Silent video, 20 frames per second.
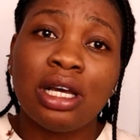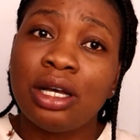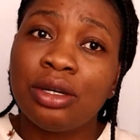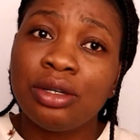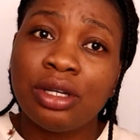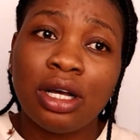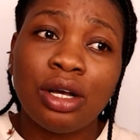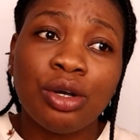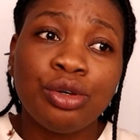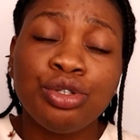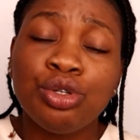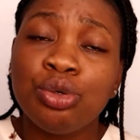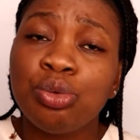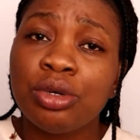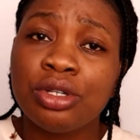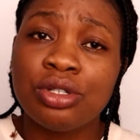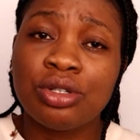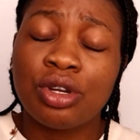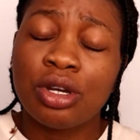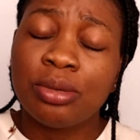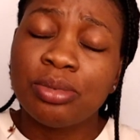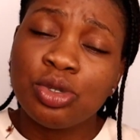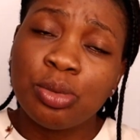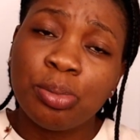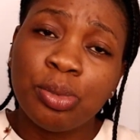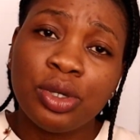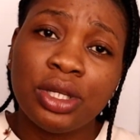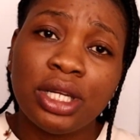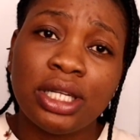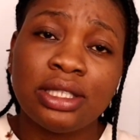how you want to come to
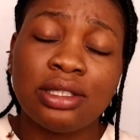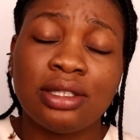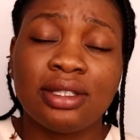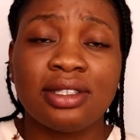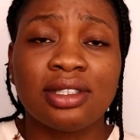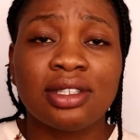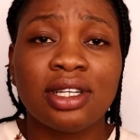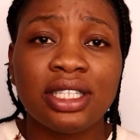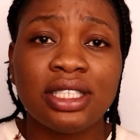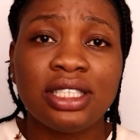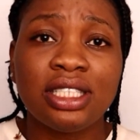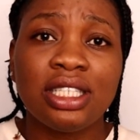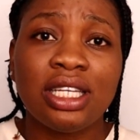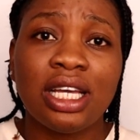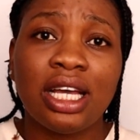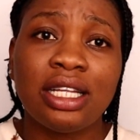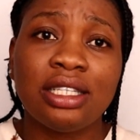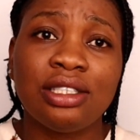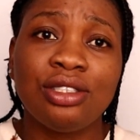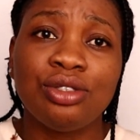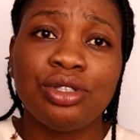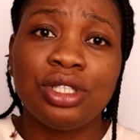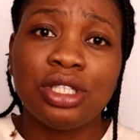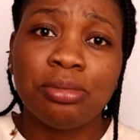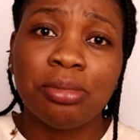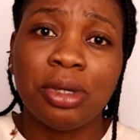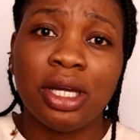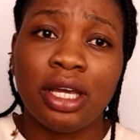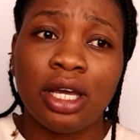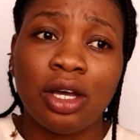Poland to study and you
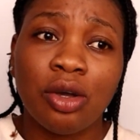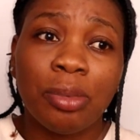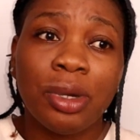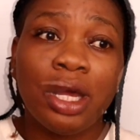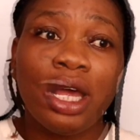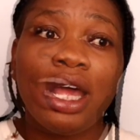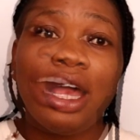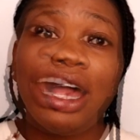need my help.